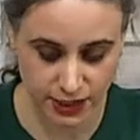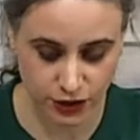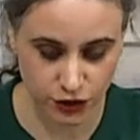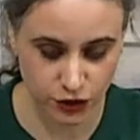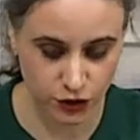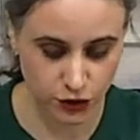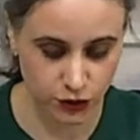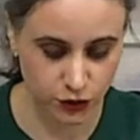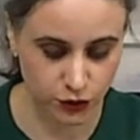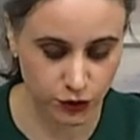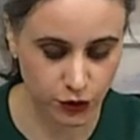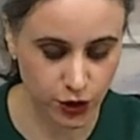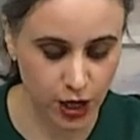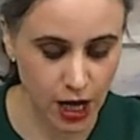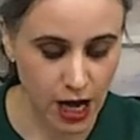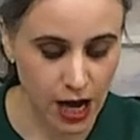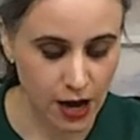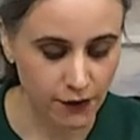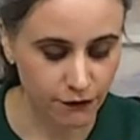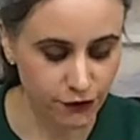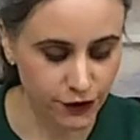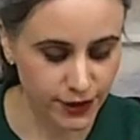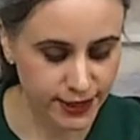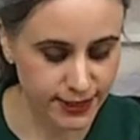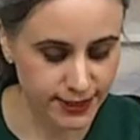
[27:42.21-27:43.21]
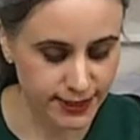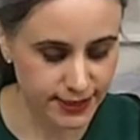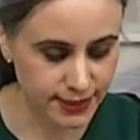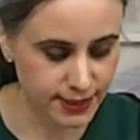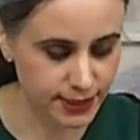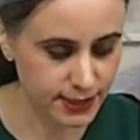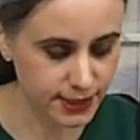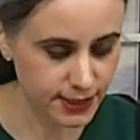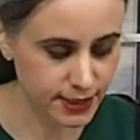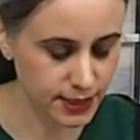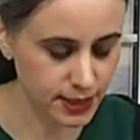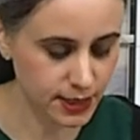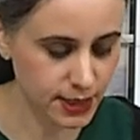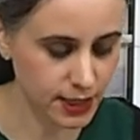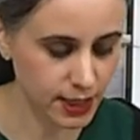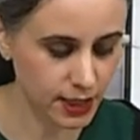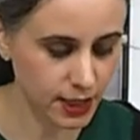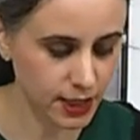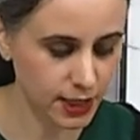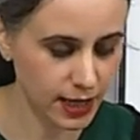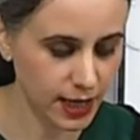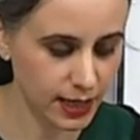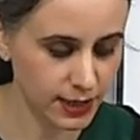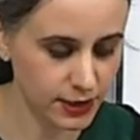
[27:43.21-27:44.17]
I do, for instance, the,